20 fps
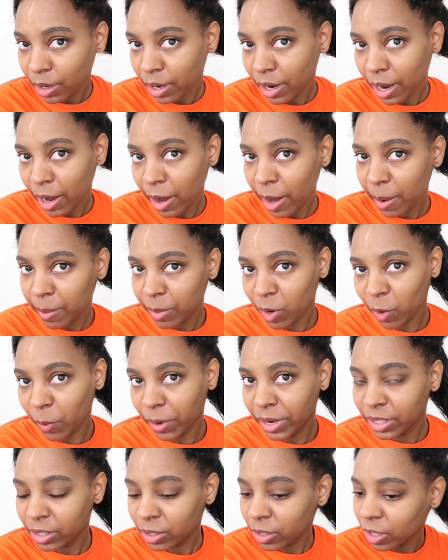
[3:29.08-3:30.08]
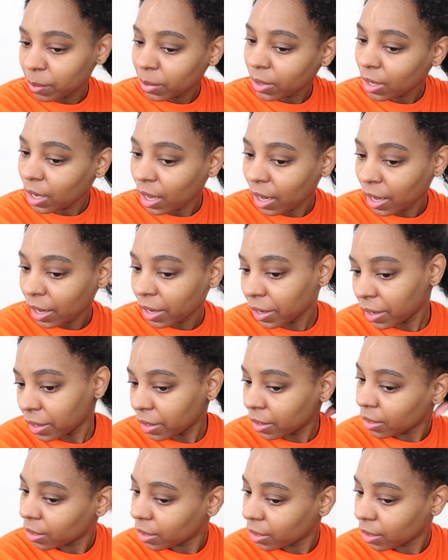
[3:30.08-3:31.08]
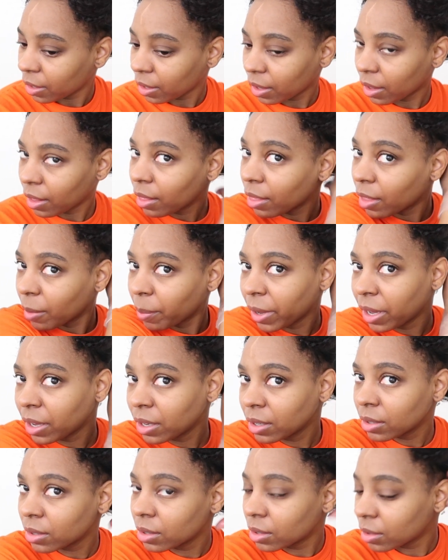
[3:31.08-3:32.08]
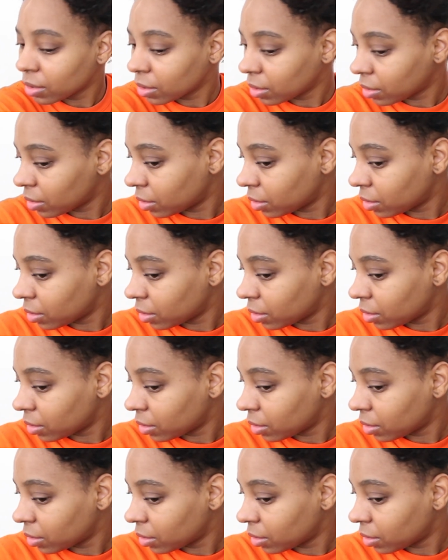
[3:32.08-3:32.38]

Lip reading: now I'm going to apply the paste.